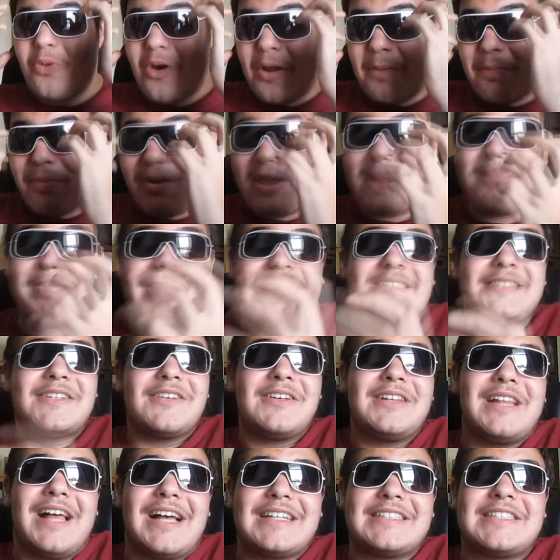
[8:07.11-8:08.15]
want to break my
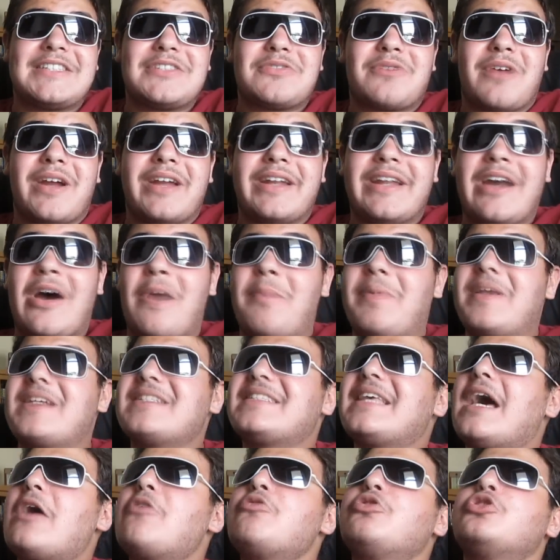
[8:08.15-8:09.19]
sunglasses right now,
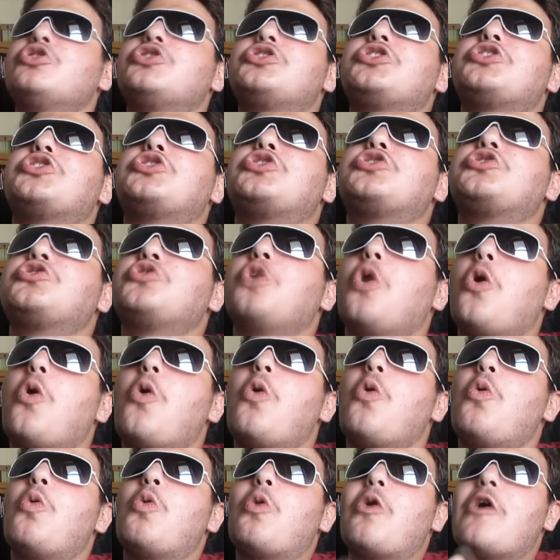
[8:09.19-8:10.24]
because that was just
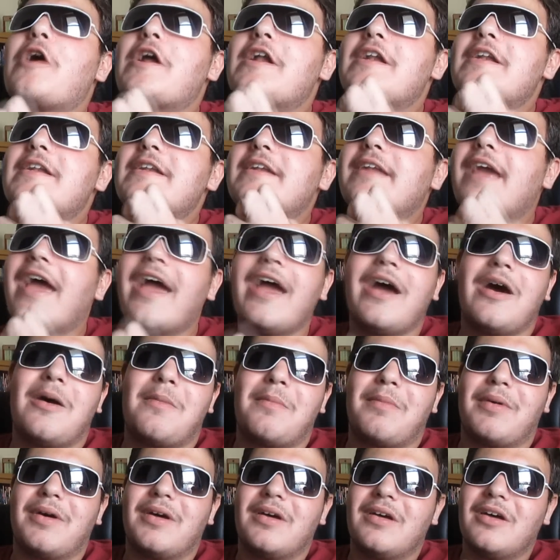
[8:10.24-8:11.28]
so
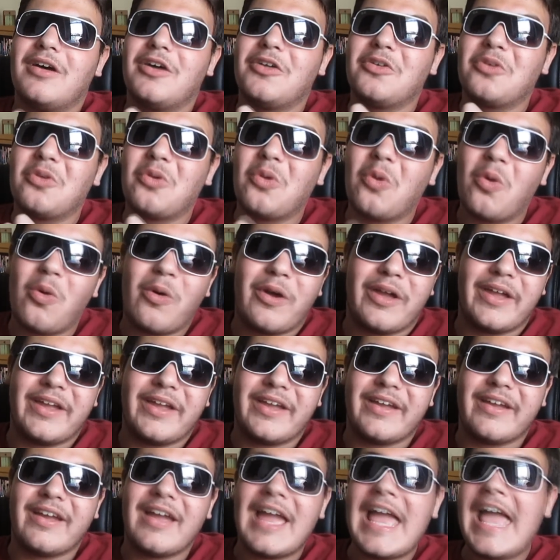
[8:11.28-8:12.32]
damn
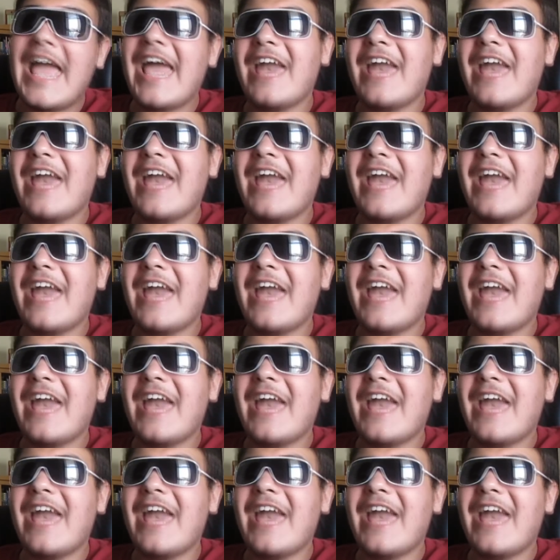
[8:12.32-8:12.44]
annoying.